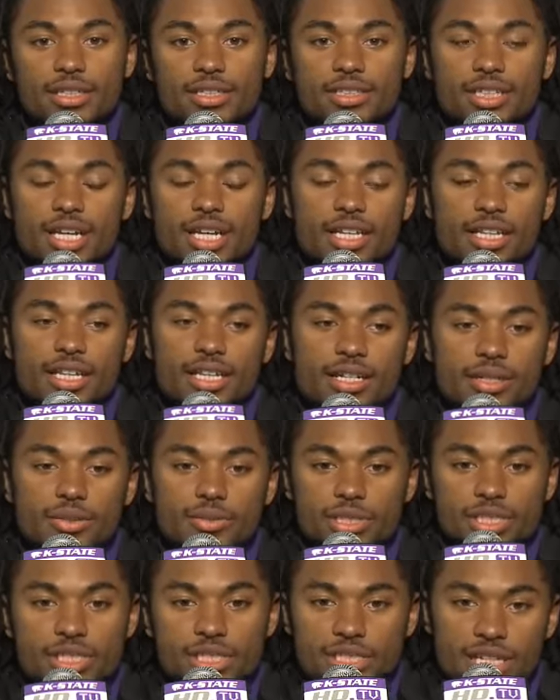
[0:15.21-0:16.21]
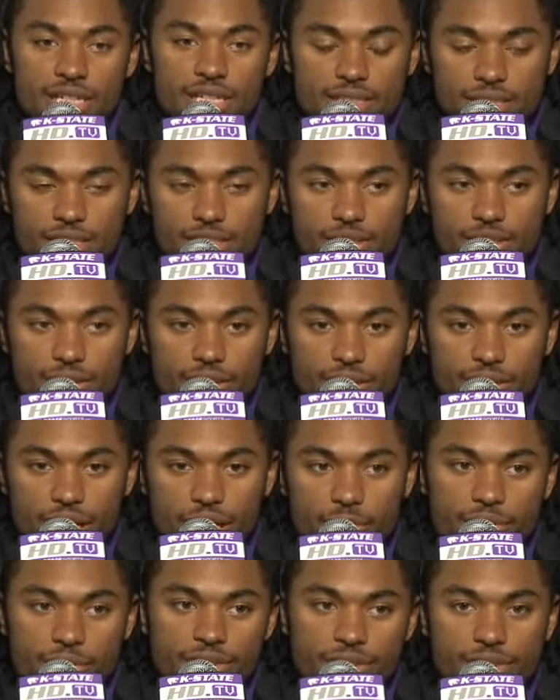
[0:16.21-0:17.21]
So I think we just executed on the
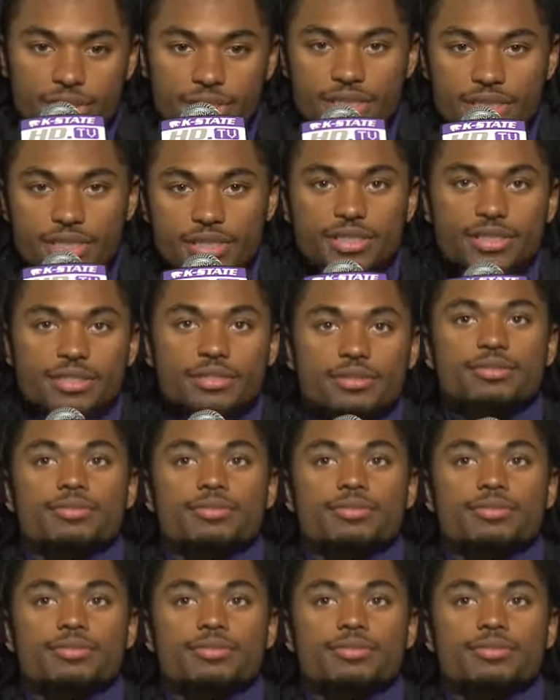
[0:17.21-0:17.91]
opportunities.